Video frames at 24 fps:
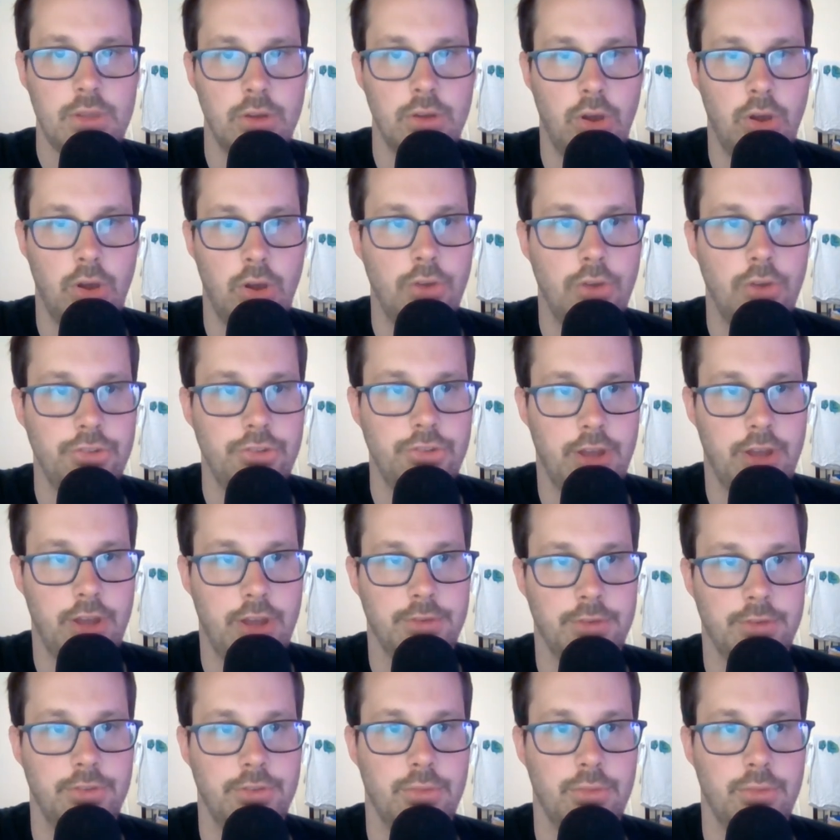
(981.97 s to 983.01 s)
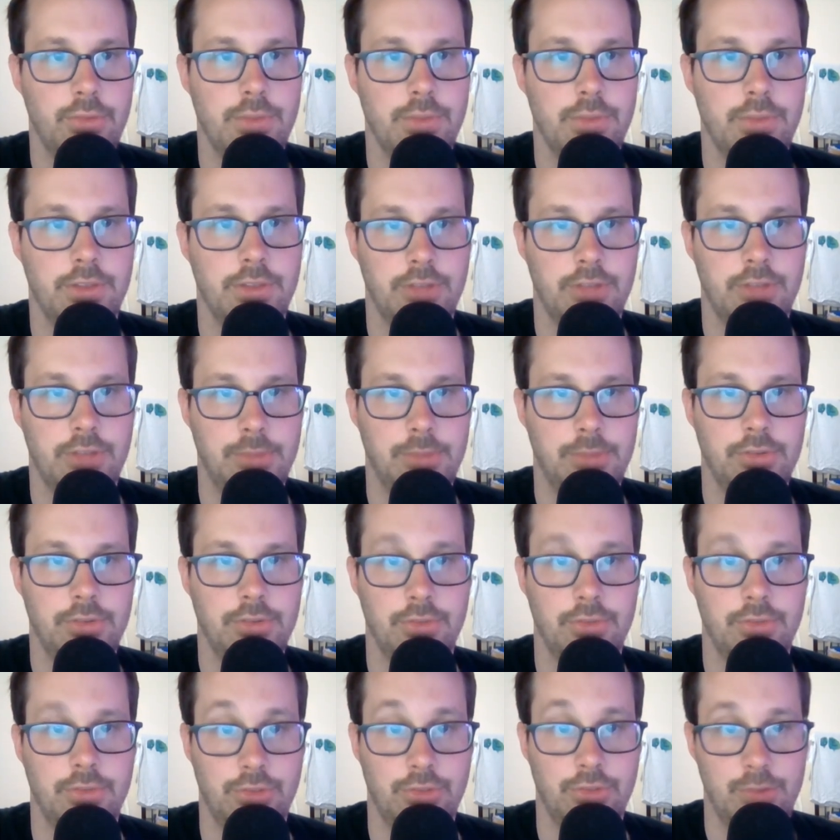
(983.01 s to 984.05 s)
all genres, with exceptions
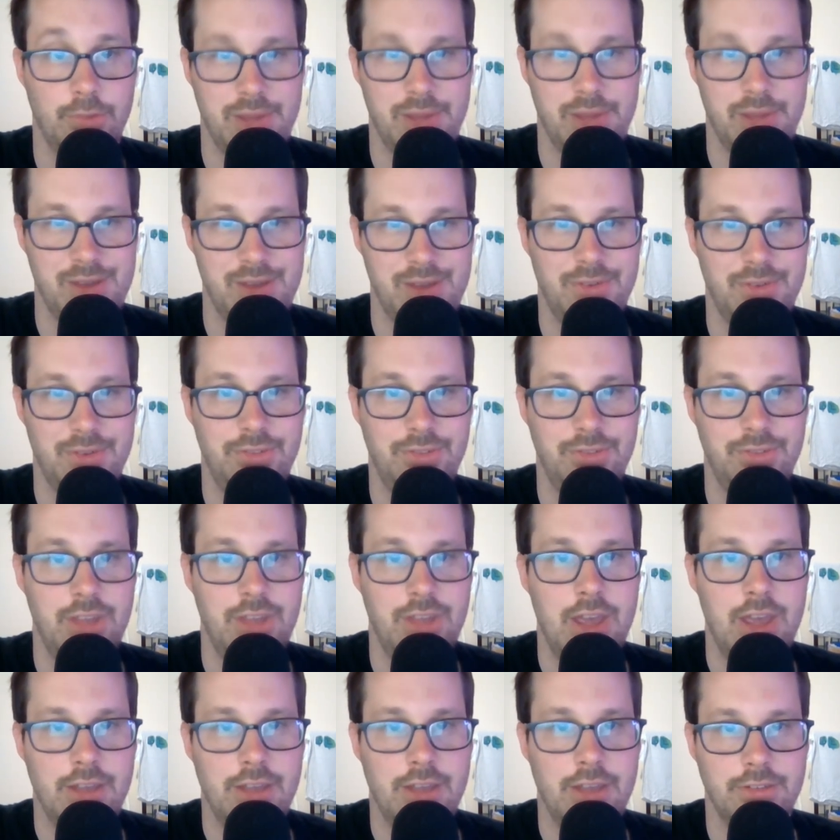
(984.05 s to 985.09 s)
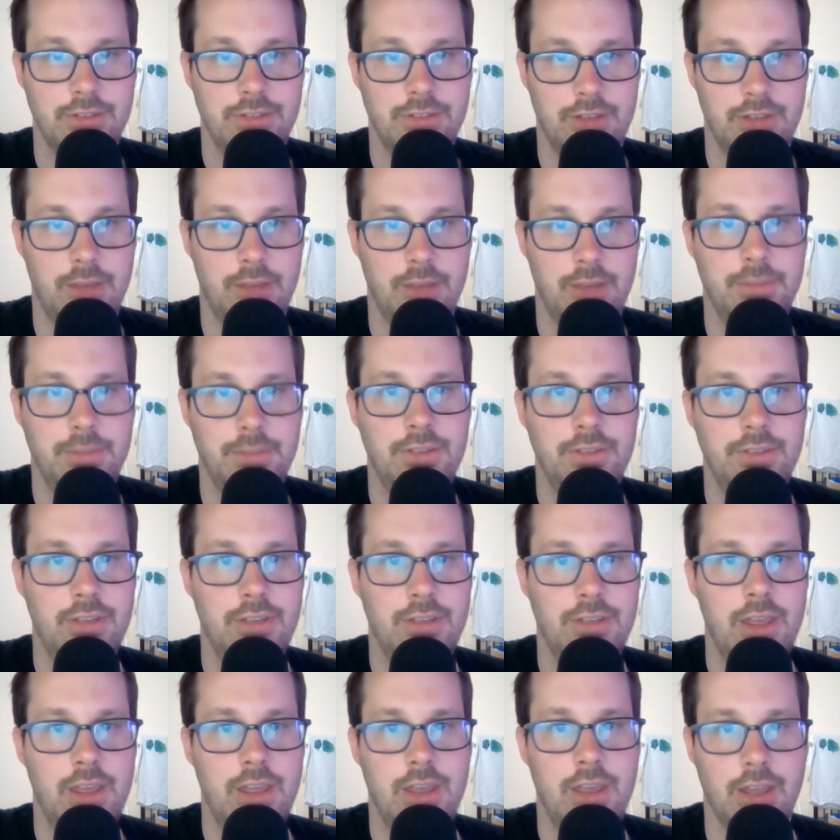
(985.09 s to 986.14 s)
of superheroes, zombies,
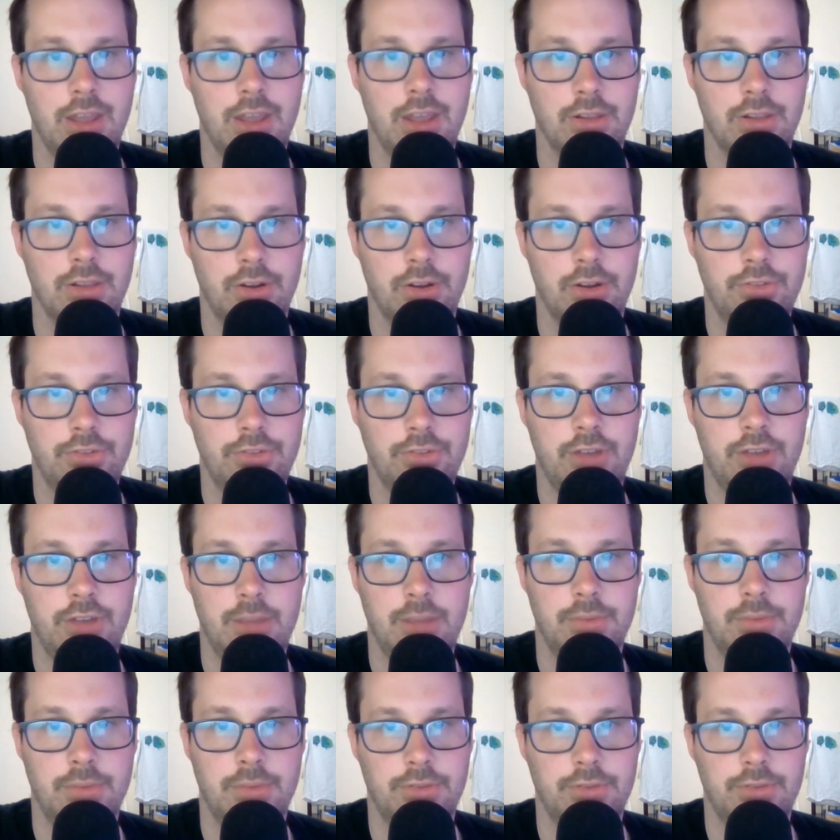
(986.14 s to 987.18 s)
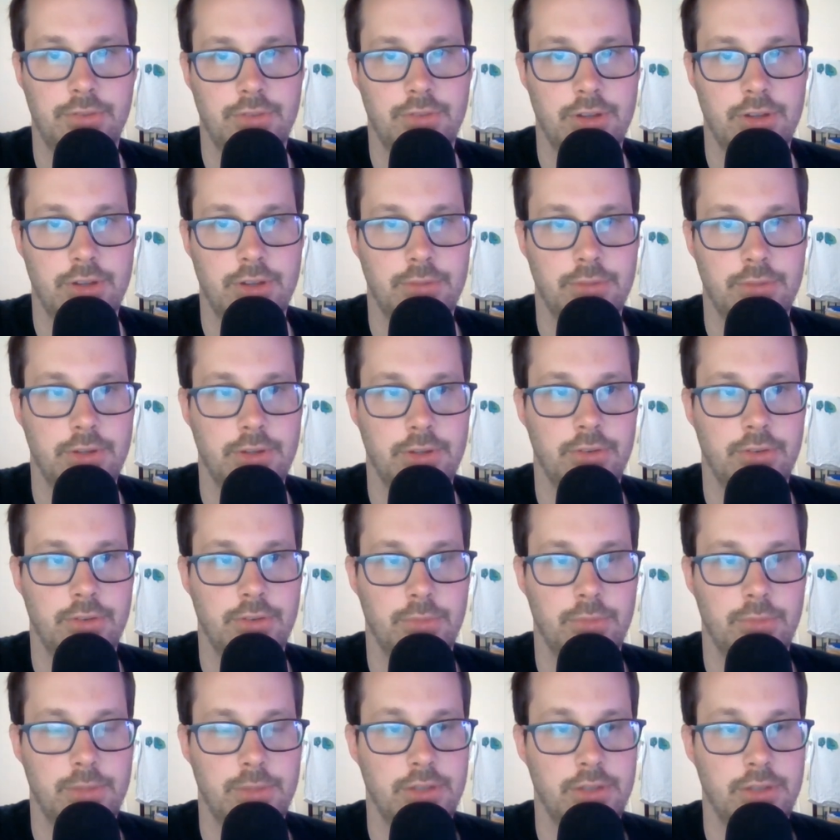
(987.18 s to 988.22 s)
and large type books for young readers
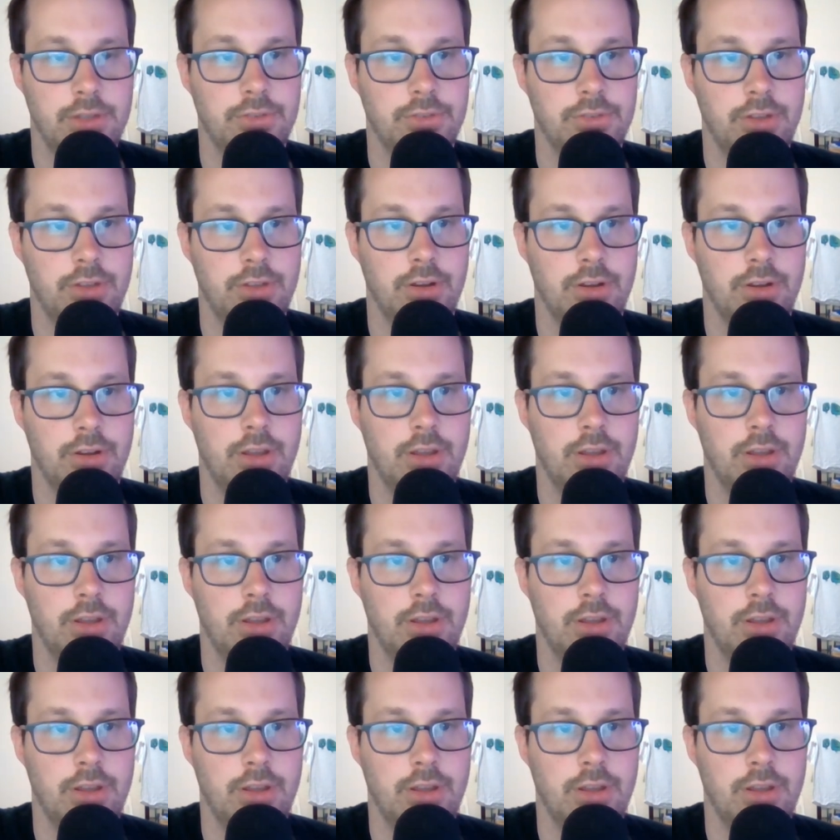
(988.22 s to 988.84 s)
will be considered.